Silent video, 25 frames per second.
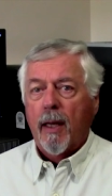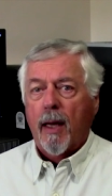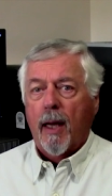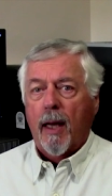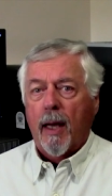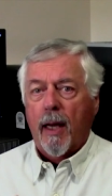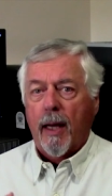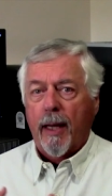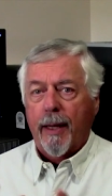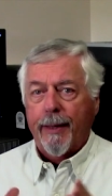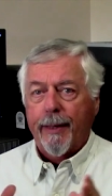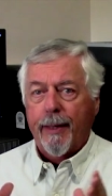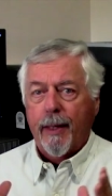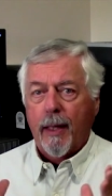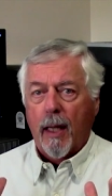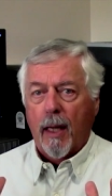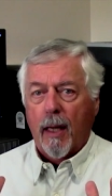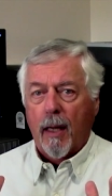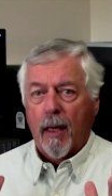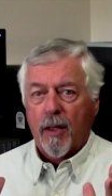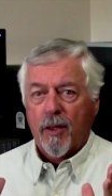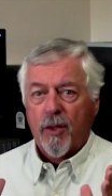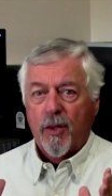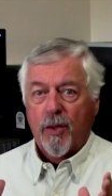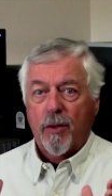And
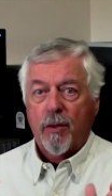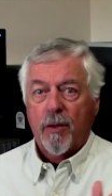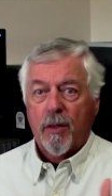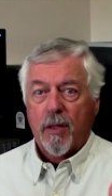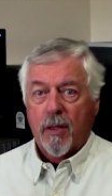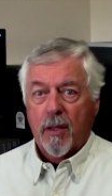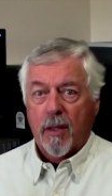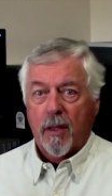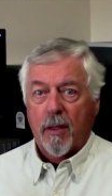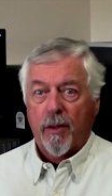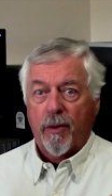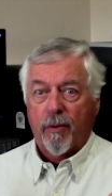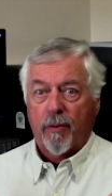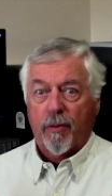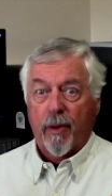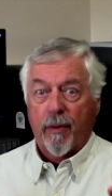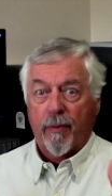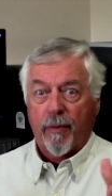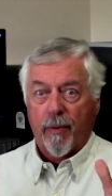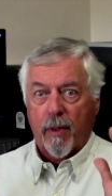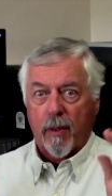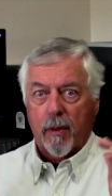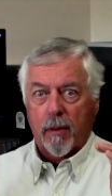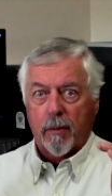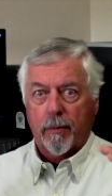uh, since uh, the
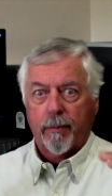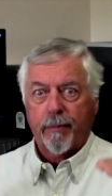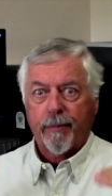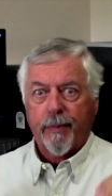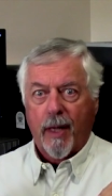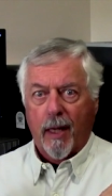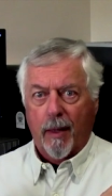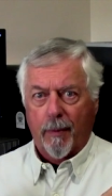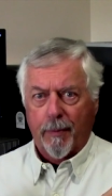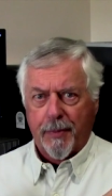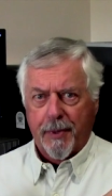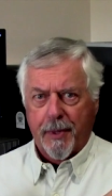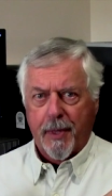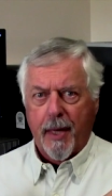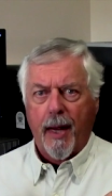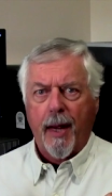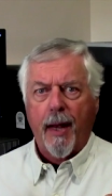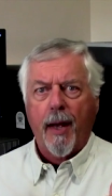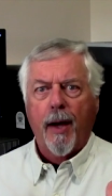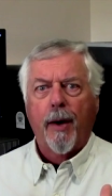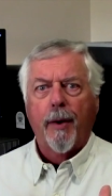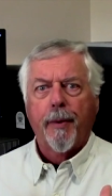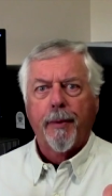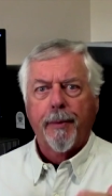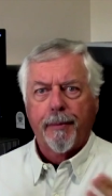river comes
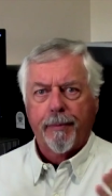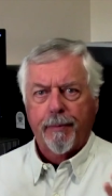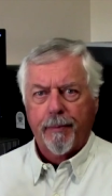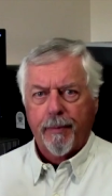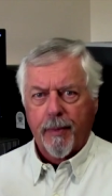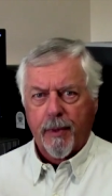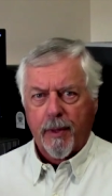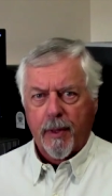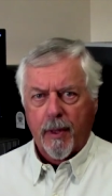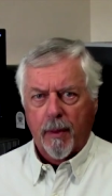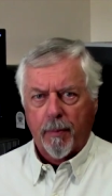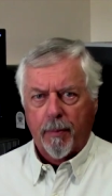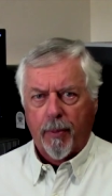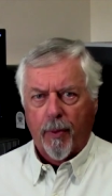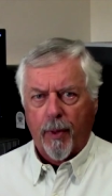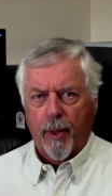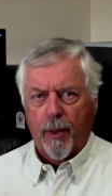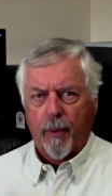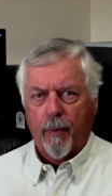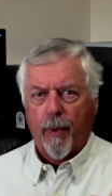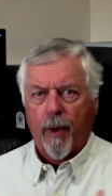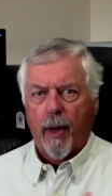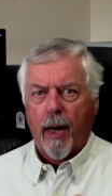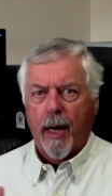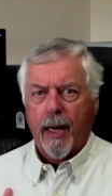down to the point
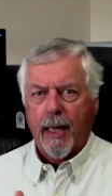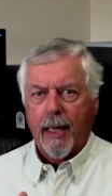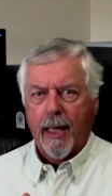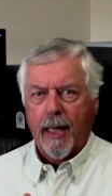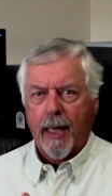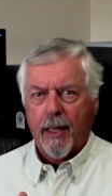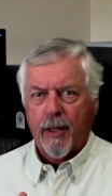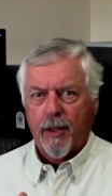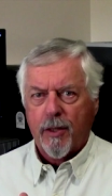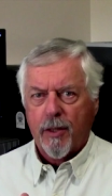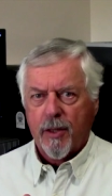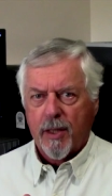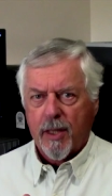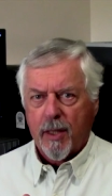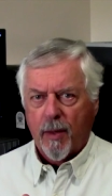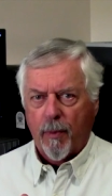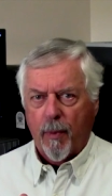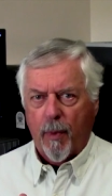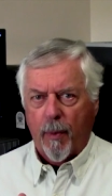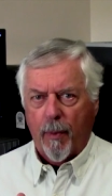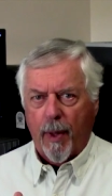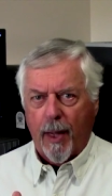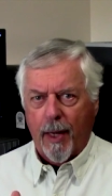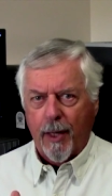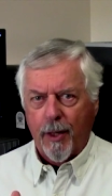where I can get to some
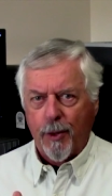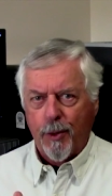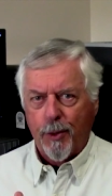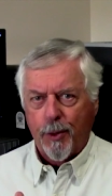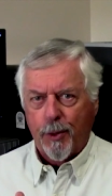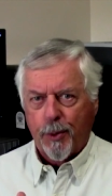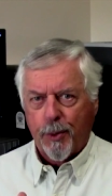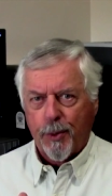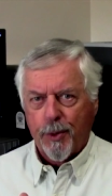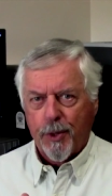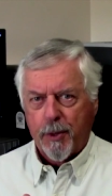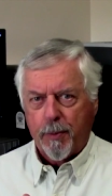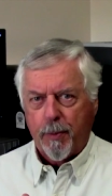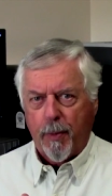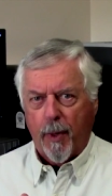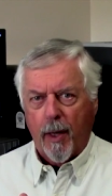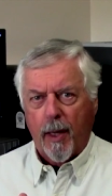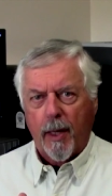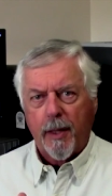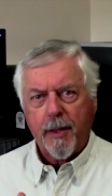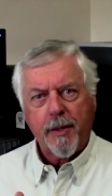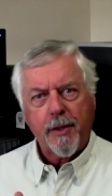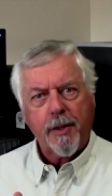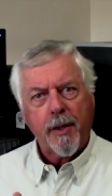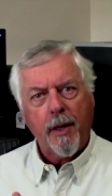of my usual
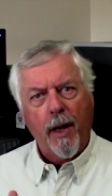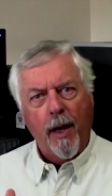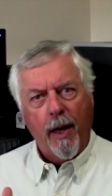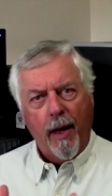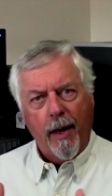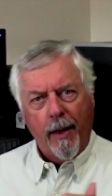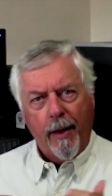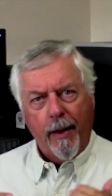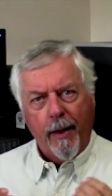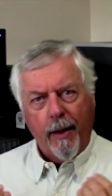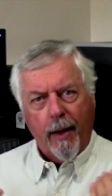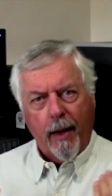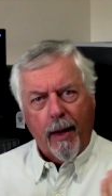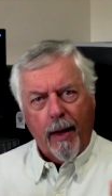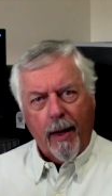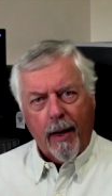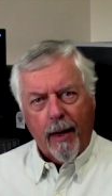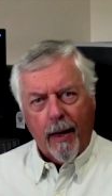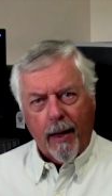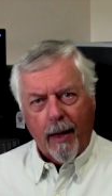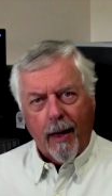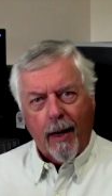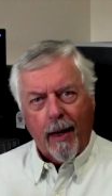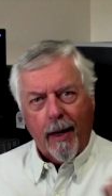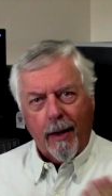spots,
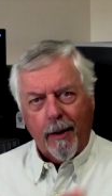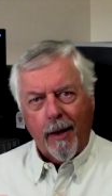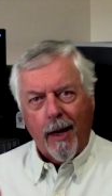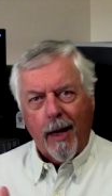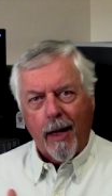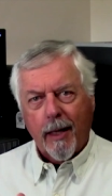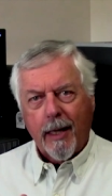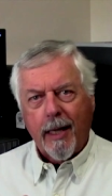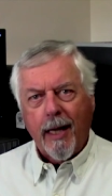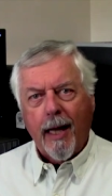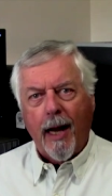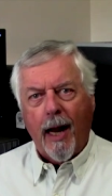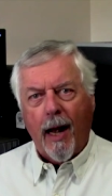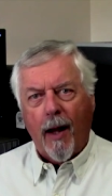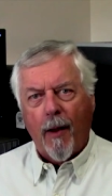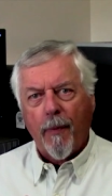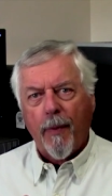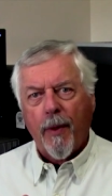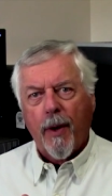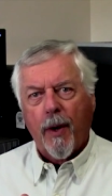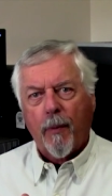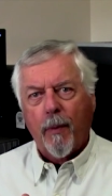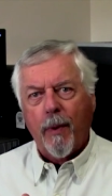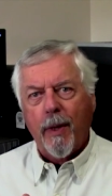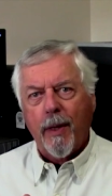uh, I'll get out
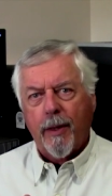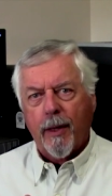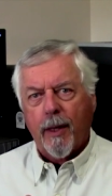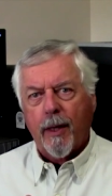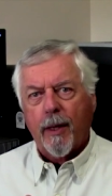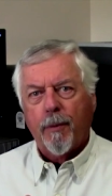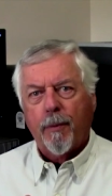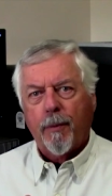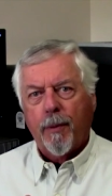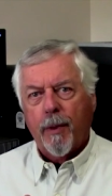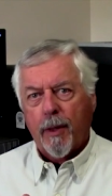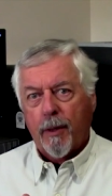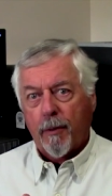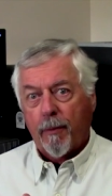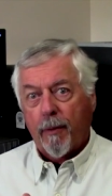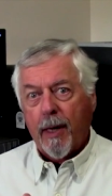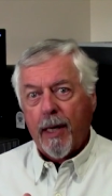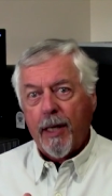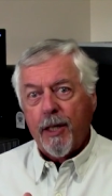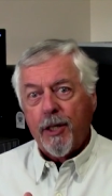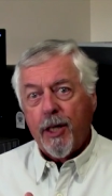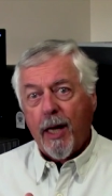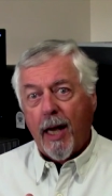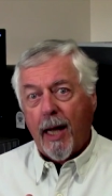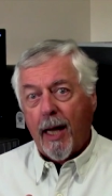there with it with the
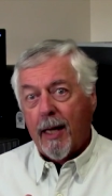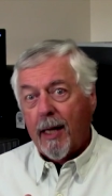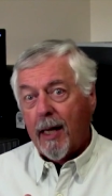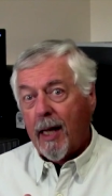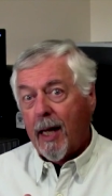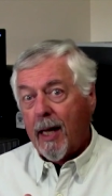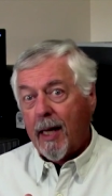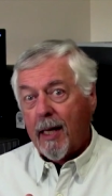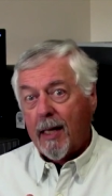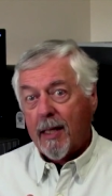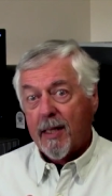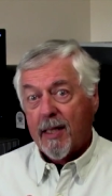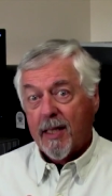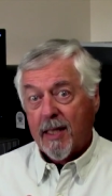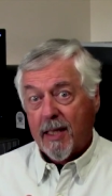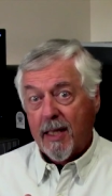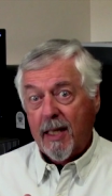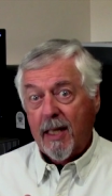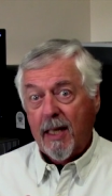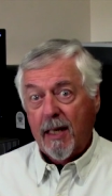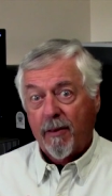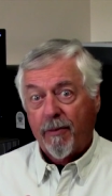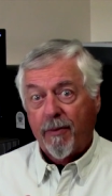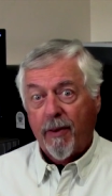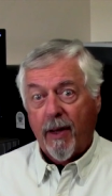rage head and
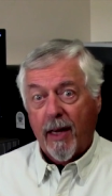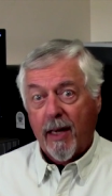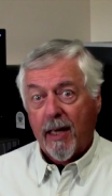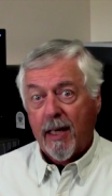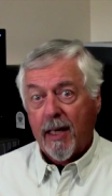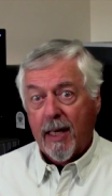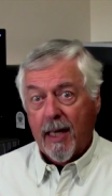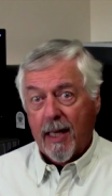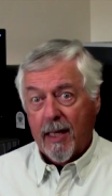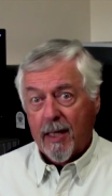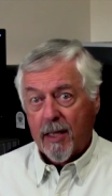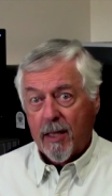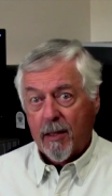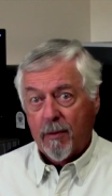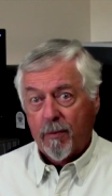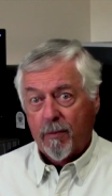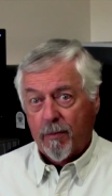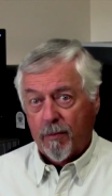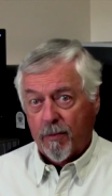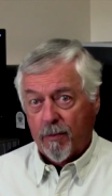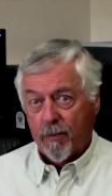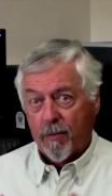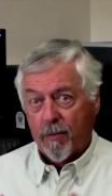see if I can get some,